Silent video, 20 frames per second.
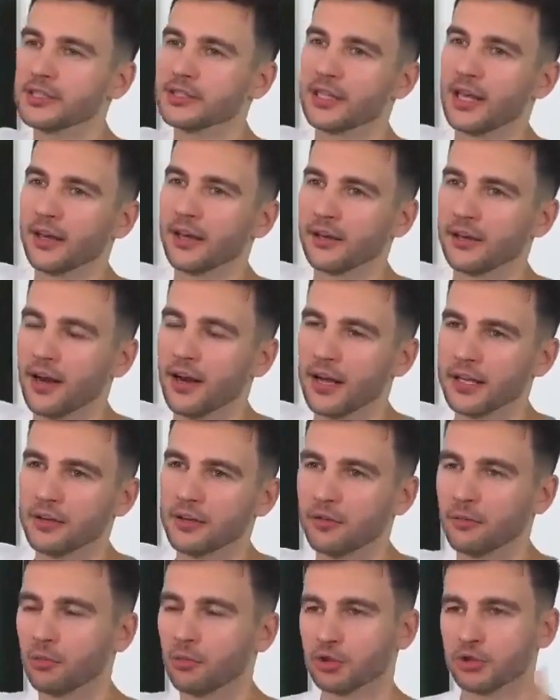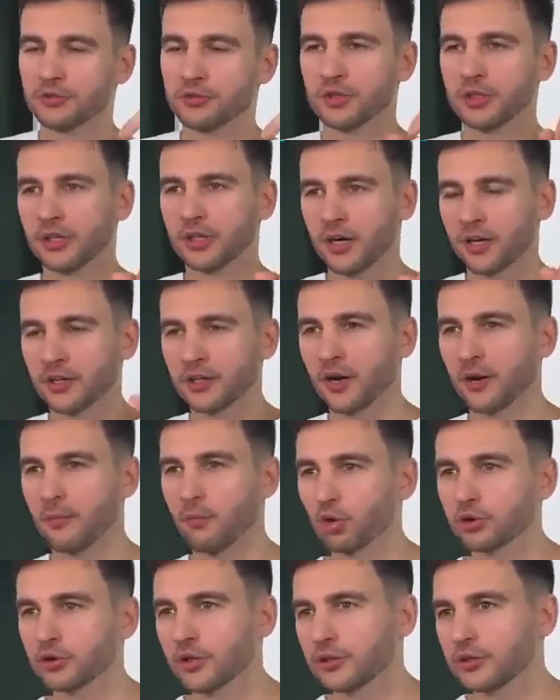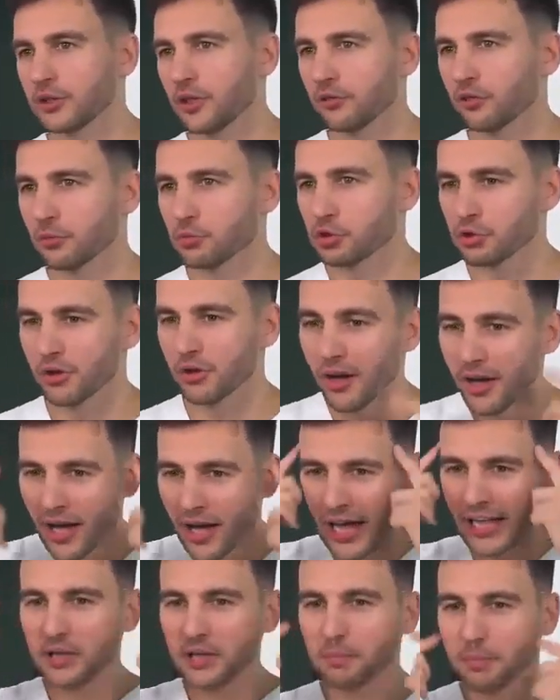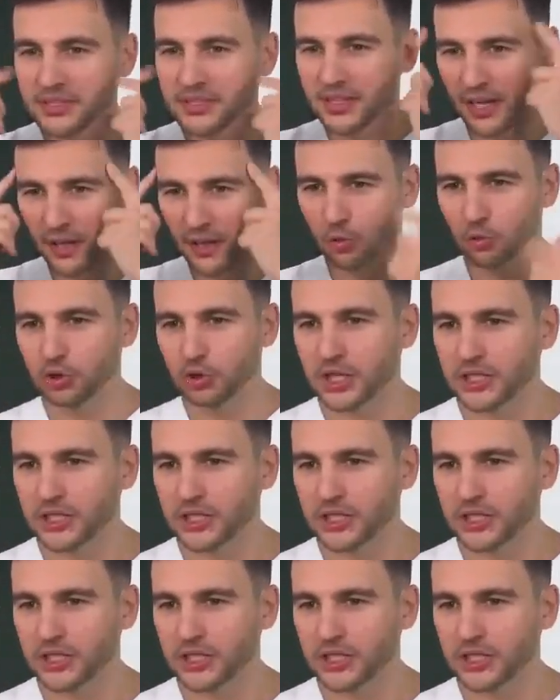on the screen, you can see how they work. The fact is, they are constantly